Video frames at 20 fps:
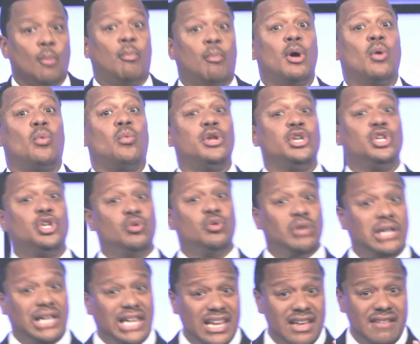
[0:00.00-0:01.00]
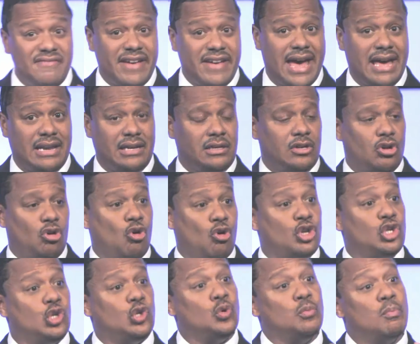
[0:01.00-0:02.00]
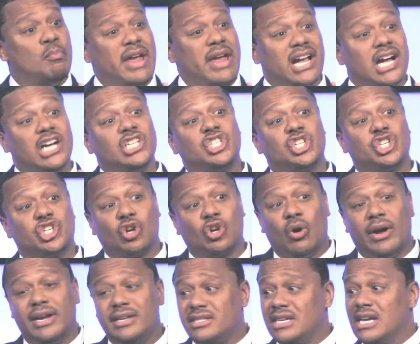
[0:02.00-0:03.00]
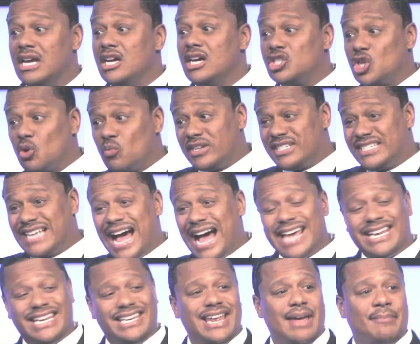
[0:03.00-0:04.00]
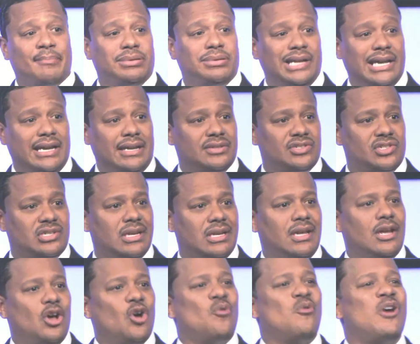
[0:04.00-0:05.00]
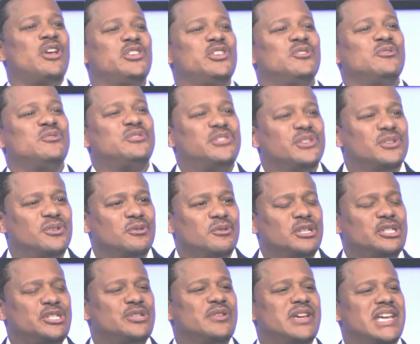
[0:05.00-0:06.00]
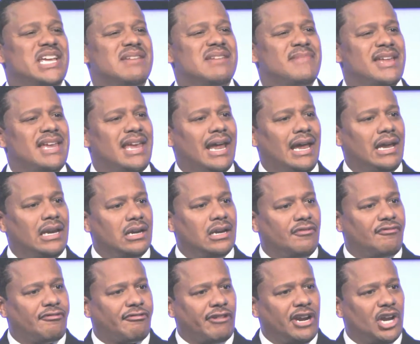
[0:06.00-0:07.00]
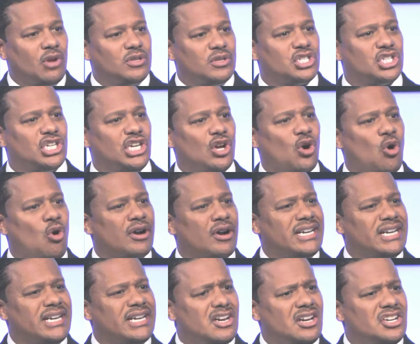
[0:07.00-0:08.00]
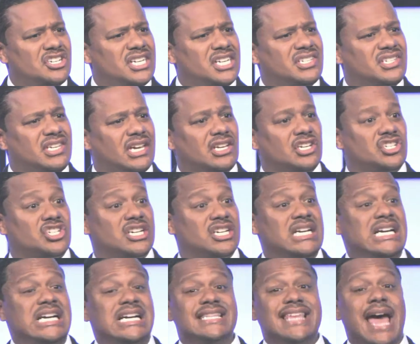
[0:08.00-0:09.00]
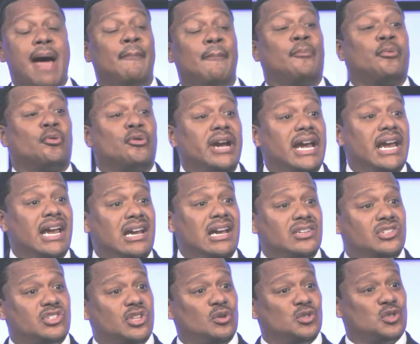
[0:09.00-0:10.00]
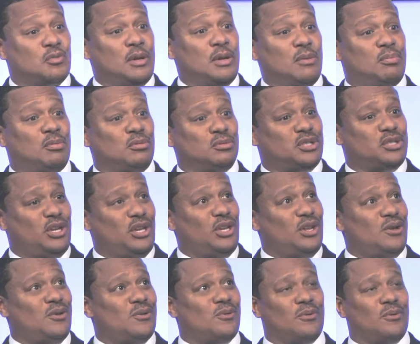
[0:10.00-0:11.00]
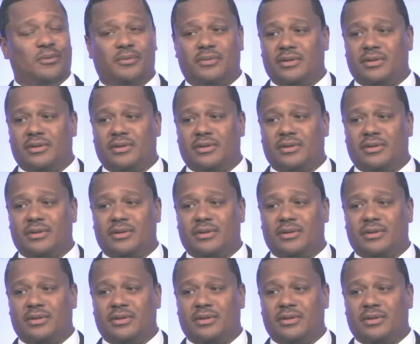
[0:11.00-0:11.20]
But when you live at it, or you make a choice to reside in that place, what you do is you emanate a frequency or an energy signature that brings those people to you.